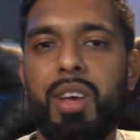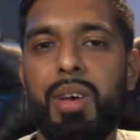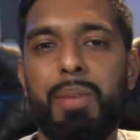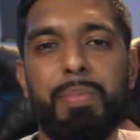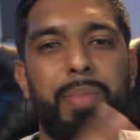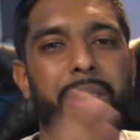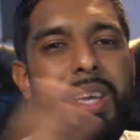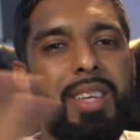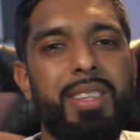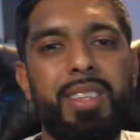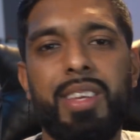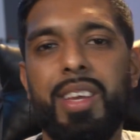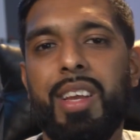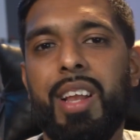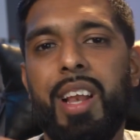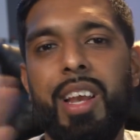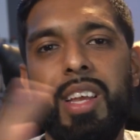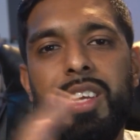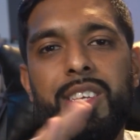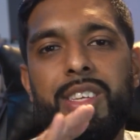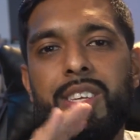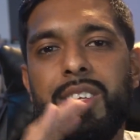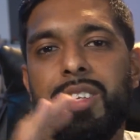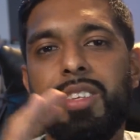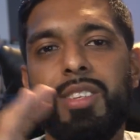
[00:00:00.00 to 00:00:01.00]

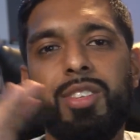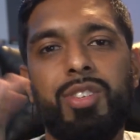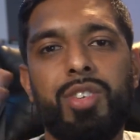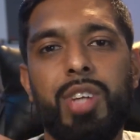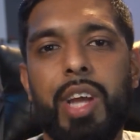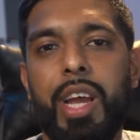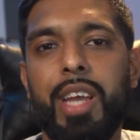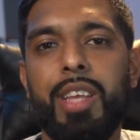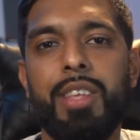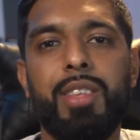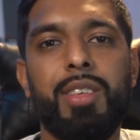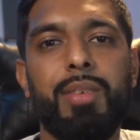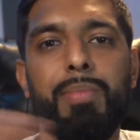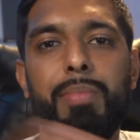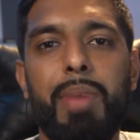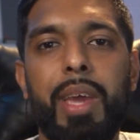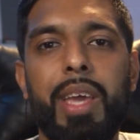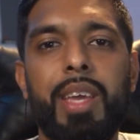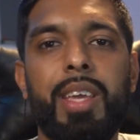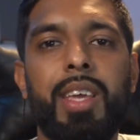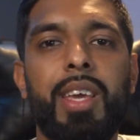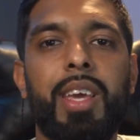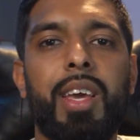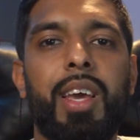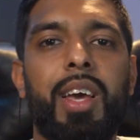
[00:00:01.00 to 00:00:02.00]
basically just trying to
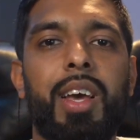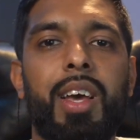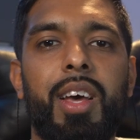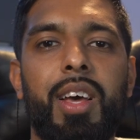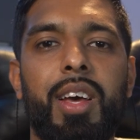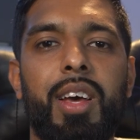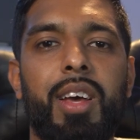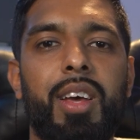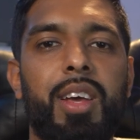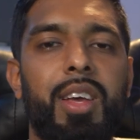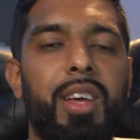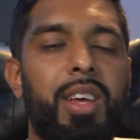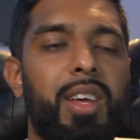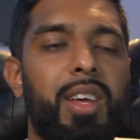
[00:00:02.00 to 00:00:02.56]
make it a